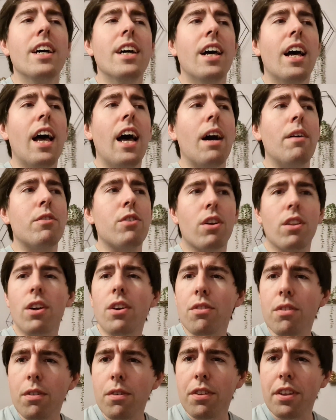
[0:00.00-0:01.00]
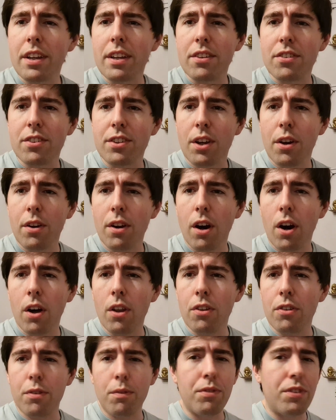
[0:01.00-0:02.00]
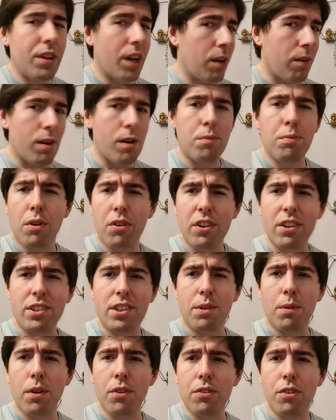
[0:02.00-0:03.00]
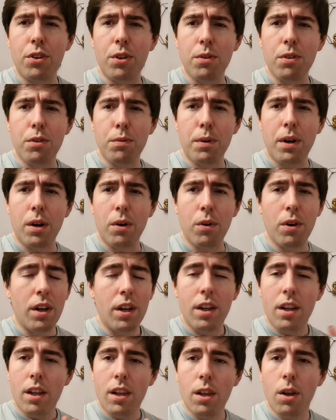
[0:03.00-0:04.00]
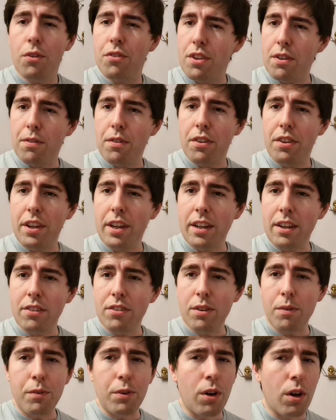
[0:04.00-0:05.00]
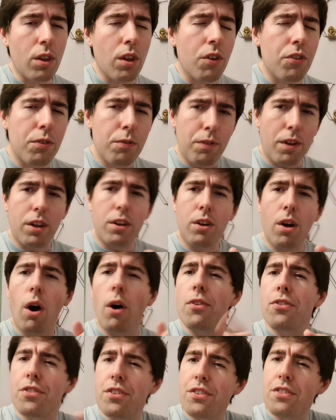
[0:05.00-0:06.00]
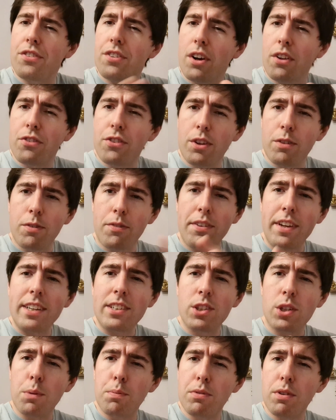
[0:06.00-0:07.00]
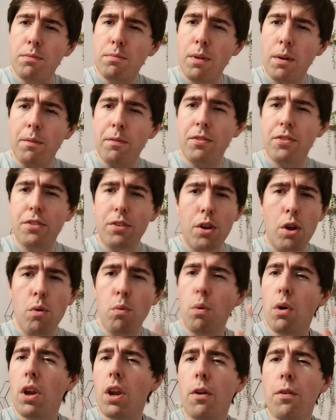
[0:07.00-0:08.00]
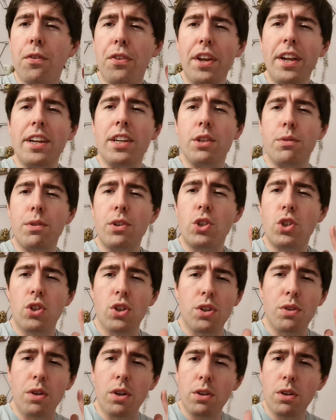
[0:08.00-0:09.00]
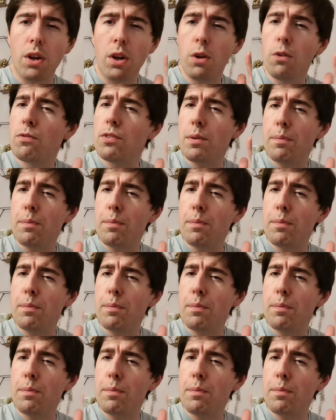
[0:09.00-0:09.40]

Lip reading: And we've got loads of other things going on, some DIY projects I want to do as well. Loads of different things, and we've got lots of like odds and sods over the next couple of months, so one-off things which should hopefully